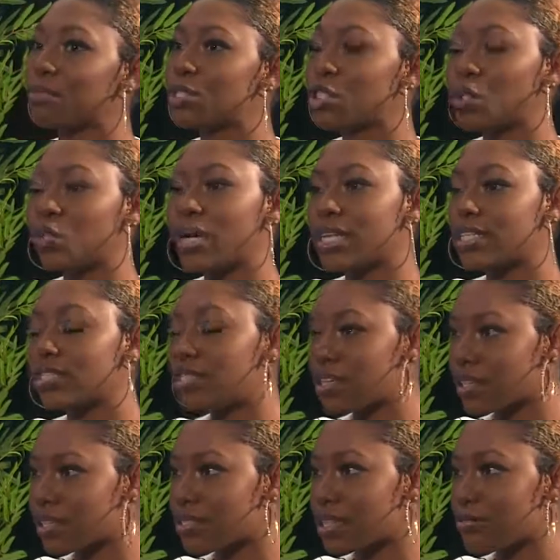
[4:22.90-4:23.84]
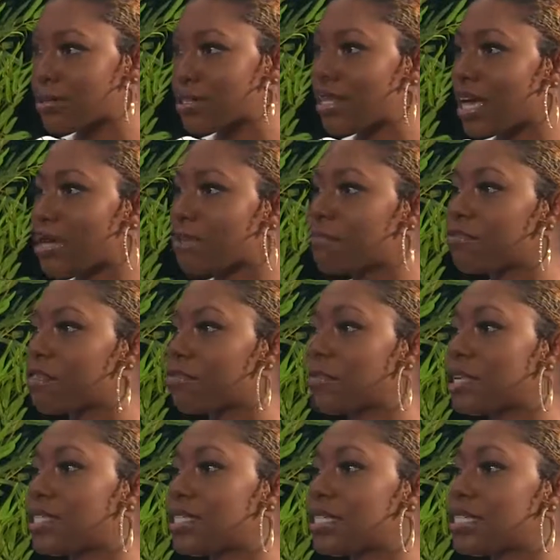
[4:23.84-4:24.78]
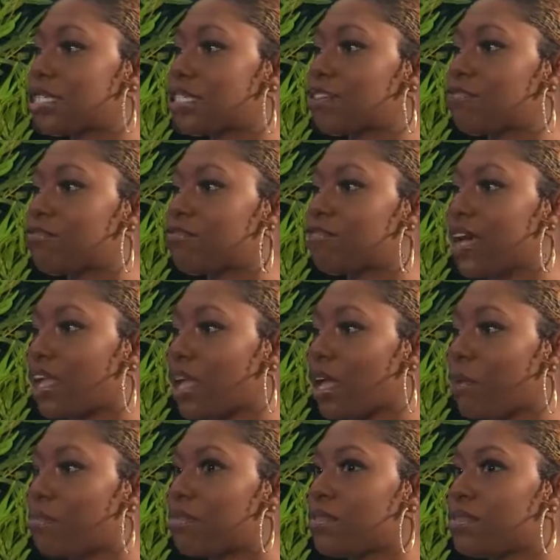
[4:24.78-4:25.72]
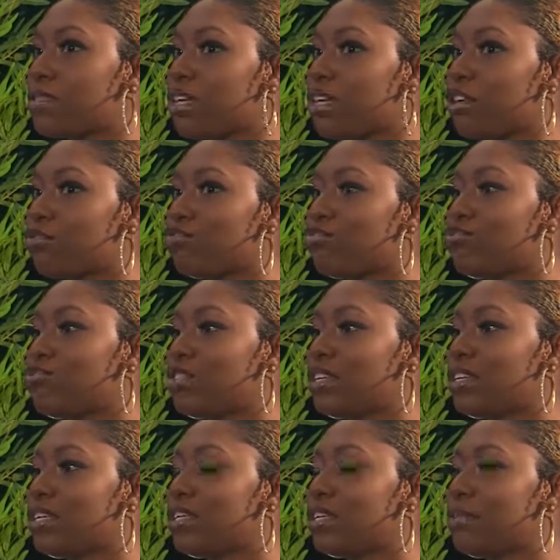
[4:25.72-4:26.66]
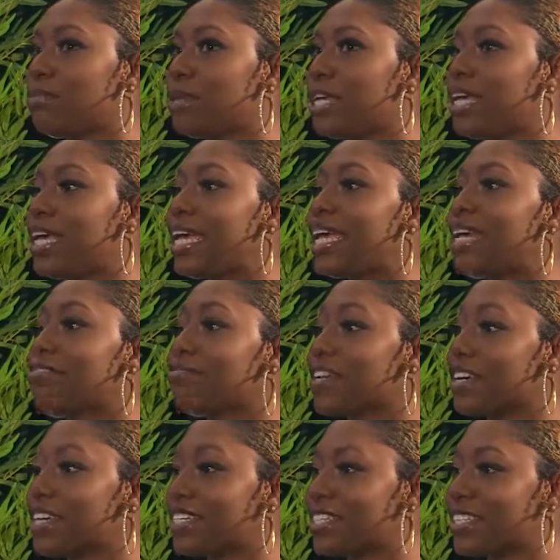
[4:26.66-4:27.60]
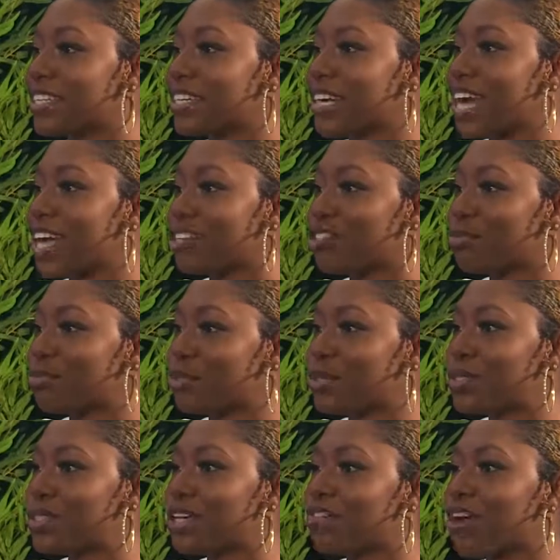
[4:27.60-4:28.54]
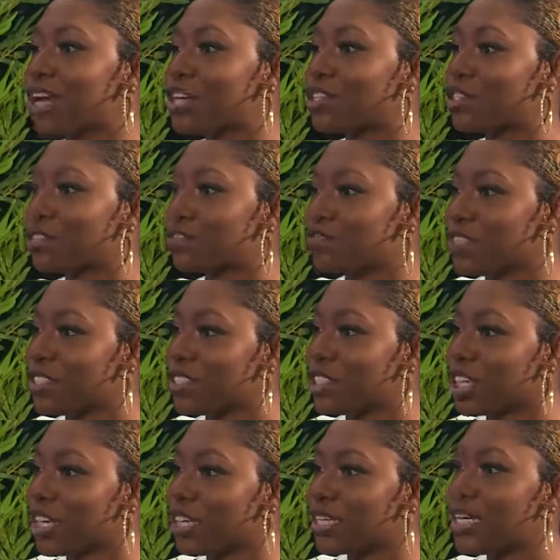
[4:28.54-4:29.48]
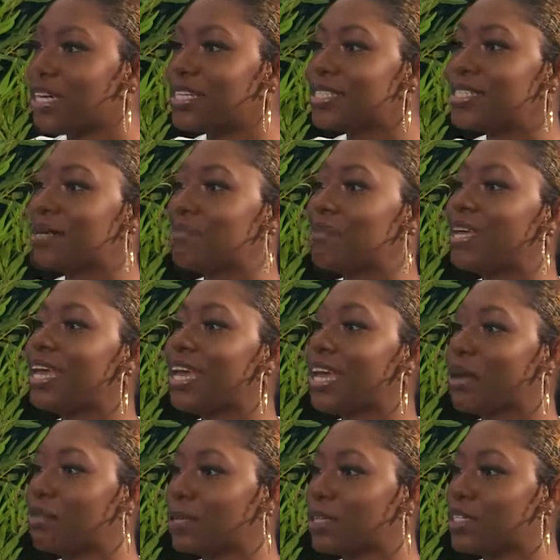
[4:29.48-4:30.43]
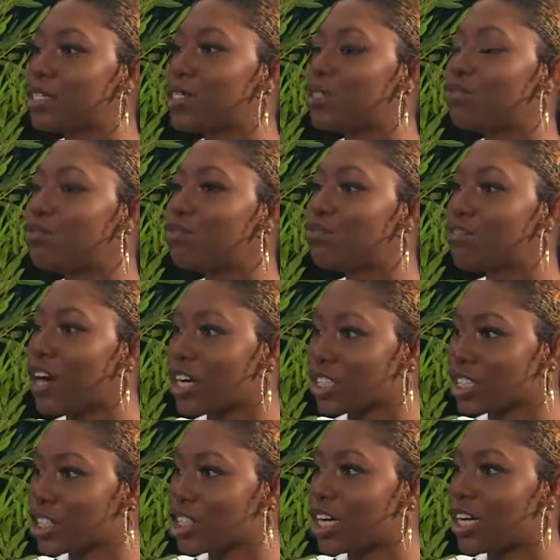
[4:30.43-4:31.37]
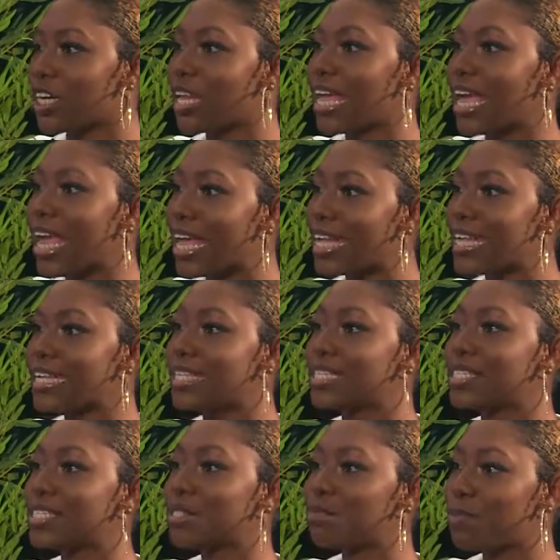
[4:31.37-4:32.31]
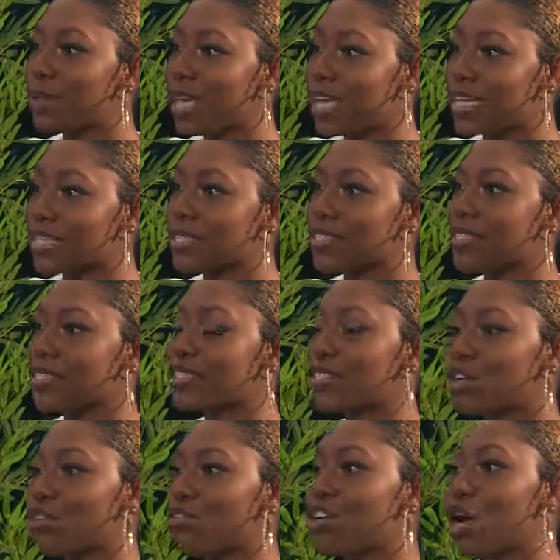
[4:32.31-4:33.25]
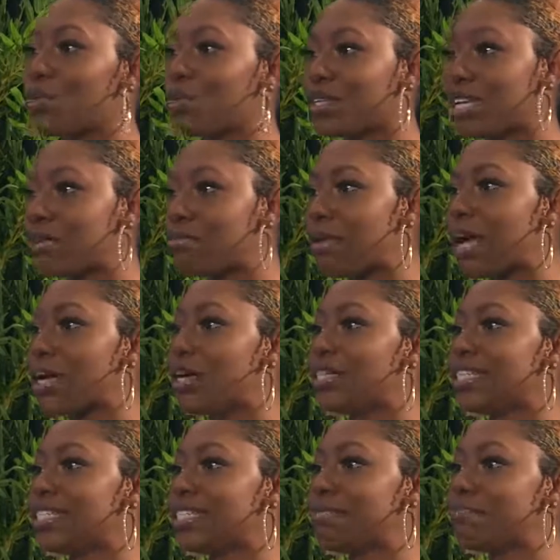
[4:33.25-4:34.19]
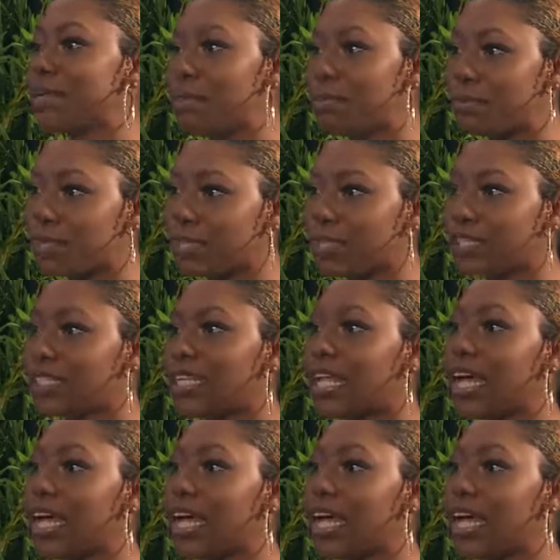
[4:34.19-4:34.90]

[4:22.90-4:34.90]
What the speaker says: So it took some time for me to develop the behaviors and attributes of extroversion to be able to function in the space surrounded by all these people.